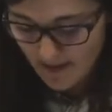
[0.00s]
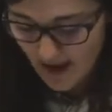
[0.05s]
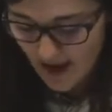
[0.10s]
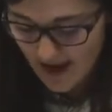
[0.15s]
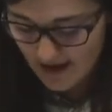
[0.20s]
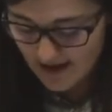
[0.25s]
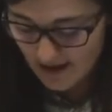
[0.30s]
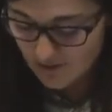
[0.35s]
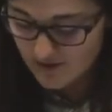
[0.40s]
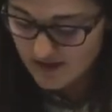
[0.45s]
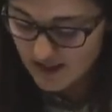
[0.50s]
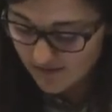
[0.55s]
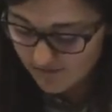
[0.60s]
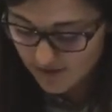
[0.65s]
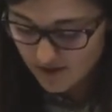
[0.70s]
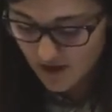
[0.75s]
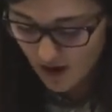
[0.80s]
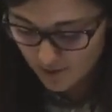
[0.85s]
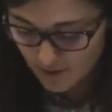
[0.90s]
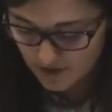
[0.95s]
And I was given
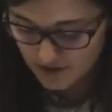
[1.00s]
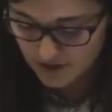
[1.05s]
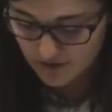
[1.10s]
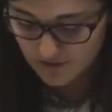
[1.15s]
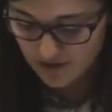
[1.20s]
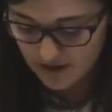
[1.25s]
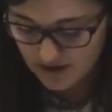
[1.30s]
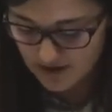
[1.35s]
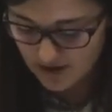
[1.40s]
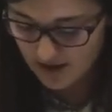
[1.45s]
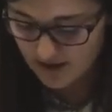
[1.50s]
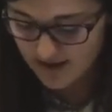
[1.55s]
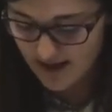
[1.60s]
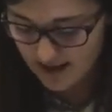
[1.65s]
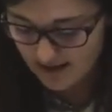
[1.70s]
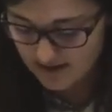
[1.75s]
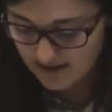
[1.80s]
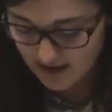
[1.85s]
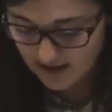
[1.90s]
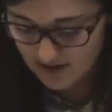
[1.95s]
an opportunity to
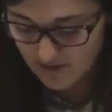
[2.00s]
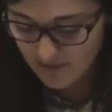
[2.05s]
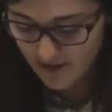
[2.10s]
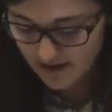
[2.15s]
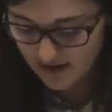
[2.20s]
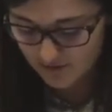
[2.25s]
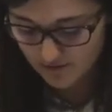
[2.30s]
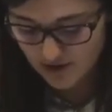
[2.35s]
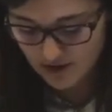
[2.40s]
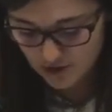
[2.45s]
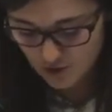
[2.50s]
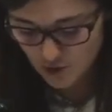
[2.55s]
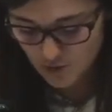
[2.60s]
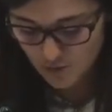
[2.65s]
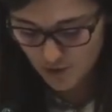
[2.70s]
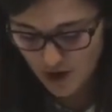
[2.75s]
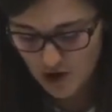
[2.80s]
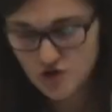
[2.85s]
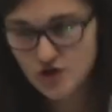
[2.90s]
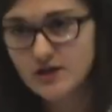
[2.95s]
conduct an independent research
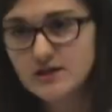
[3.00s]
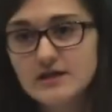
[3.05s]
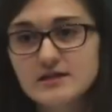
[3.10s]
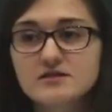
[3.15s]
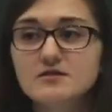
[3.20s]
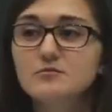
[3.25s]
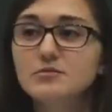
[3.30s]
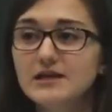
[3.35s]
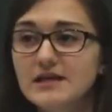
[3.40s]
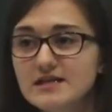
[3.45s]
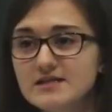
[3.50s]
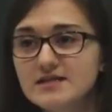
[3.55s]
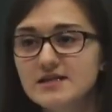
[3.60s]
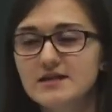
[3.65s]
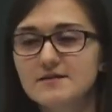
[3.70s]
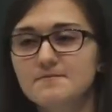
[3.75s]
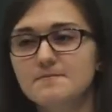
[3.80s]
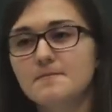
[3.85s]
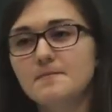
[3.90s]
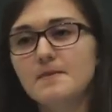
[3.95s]
project in
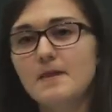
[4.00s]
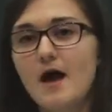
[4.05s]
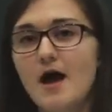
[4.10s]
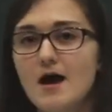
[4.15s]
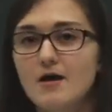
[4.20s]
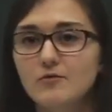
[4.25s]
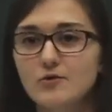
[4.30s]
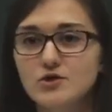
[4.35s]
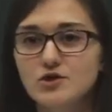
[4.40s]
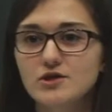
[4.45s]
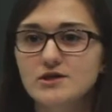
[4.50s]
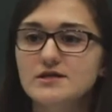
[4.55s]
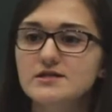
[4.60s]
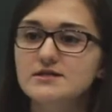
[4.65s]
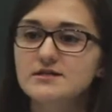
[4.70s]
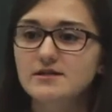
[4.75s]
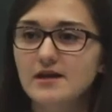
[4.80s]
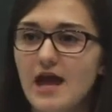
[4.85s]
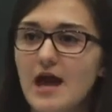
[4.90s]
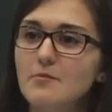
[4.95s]
Tbilisi, which
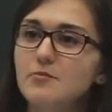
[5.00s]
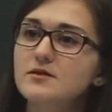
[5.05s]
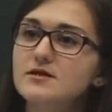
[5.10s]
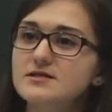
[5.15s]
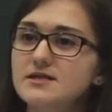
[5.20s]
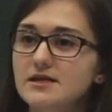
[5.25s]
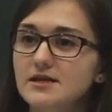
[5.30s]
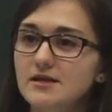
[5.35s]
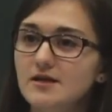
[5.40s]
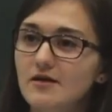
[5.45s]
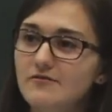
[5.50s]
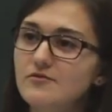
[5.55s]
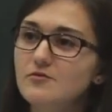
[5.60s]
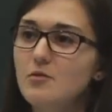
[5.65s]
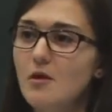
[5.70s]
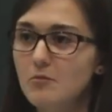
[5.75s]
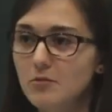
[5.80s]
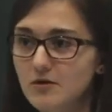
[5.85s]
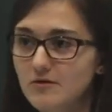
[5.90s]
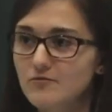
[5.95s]
is the capital city of the
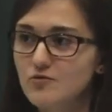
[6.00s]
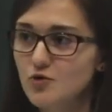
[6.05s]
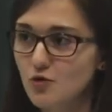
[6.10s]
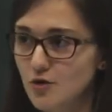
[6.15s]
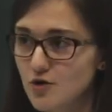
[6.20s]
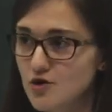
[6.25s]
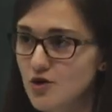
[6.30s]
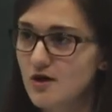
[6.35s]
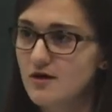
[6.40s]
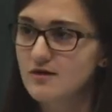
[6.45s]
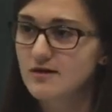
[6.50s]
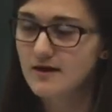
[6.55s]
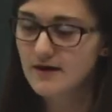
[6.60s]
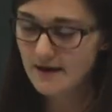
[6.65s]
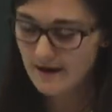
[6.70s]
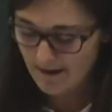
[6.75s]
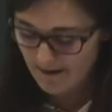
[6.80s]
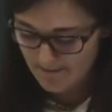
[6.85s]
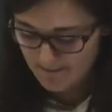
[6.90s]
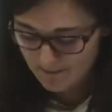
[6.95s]
Republic of Georgia.
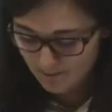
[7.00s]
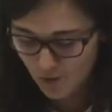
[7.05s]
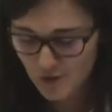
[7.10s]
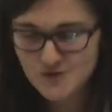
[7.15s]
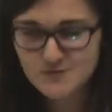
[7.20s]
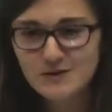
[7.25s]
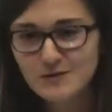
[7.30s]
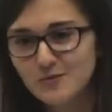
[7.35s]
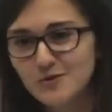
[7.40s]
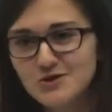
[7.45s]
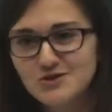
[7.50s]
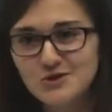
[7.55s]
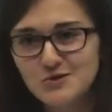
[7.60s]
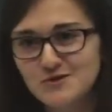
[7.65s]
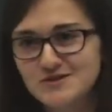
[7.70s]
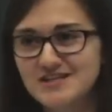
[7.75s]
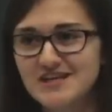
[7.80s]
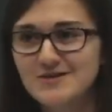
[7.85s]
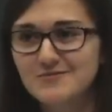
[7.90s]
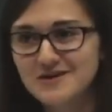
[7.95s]
Most people
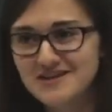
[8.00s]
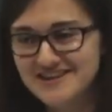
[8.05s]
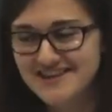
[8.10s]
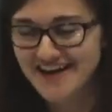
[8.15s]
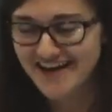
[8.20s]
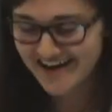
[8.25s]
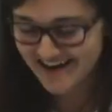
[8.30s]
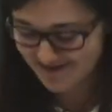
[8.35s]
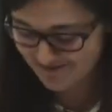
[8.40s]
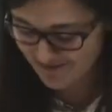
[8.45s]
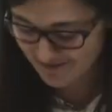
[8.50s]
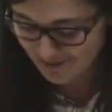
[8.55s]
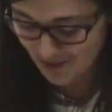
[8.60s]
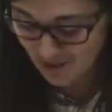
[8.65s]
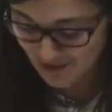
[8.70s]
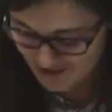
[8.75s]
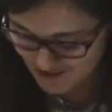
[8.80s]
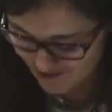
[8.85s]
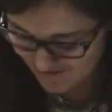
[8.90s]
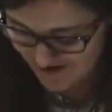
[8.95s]
associate with the
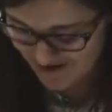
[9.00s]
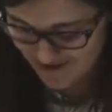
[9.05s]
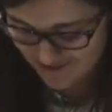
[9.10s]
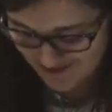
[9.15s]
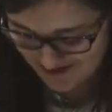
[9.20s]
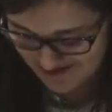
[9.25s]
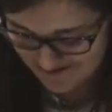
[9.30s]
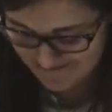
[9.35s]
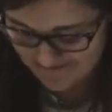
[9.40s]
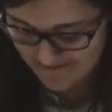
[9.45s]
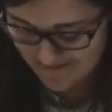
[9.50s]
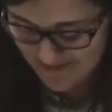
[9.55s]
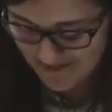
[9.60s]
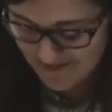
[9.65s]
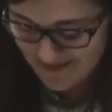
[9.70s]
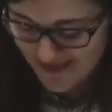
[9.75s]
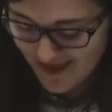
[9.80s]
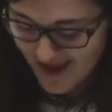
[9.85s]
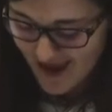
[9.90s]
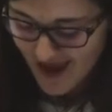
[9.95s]
post-Soviet Union.
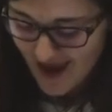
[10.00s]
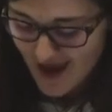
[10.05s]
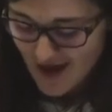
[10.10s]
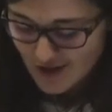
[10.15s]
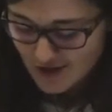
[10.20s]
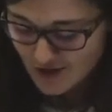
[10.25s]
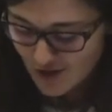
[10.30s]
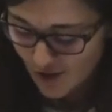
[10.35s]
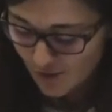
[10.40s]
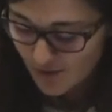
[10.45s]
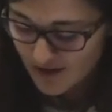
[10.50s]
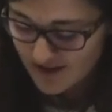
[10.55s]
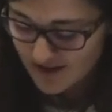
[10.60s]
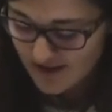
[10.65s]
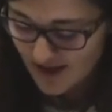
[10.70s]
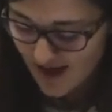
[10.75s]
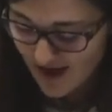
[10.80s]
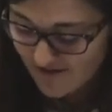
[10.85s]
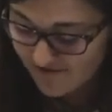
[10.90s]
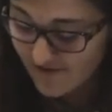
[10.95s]
So with
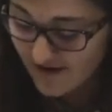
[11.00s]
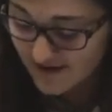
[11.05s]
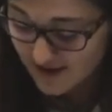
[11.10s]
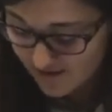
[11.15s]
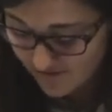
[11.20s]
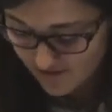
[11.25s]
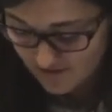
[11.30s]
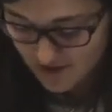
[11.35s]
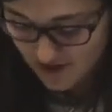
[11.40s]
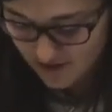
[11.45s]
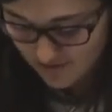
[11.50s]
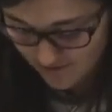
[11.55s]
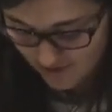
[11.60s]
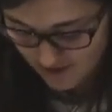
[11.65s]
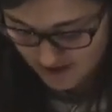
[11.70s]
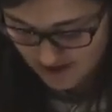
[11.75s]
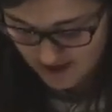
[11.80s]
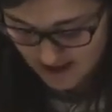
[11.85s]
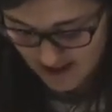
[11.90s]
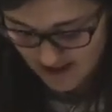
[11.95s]
funding from the
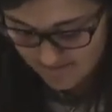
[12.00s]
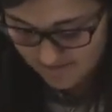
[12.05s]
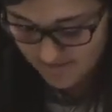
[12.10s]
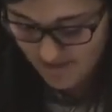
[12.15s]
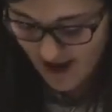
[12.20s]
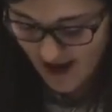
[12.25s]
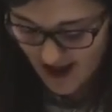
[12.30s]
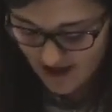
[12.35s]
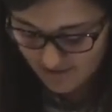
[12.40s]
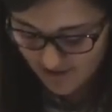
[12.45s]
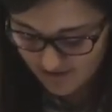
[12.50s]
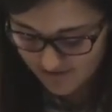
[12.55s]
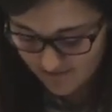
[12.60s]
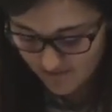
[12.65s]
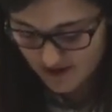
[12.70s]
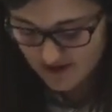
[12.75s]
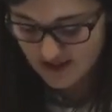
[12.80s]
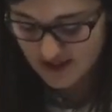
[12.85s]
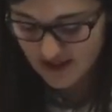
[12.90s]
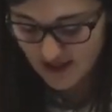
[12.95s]
university, I had my
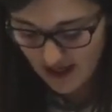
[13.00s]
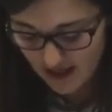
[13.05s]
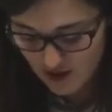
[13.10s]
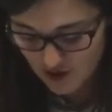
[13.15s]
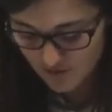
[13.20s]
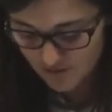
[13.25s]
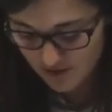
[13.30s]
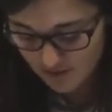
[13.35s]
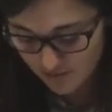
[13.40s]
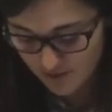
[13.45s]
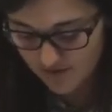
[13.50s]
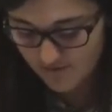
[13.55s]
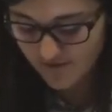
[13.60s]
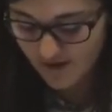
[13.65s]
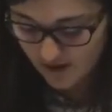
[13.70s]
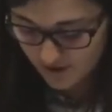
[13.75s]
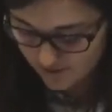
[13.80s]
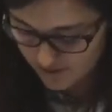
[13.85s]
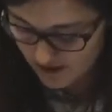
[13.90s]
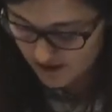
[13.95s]
first engagement with
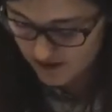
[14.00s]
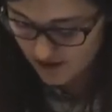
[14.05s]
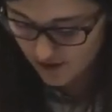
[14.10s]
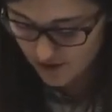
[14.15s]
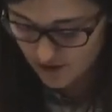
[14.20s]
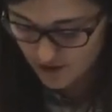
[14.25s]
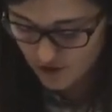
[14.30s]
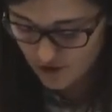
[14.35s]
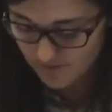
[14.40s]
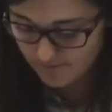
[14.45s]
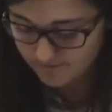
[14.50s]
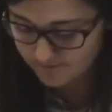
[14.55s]
field research.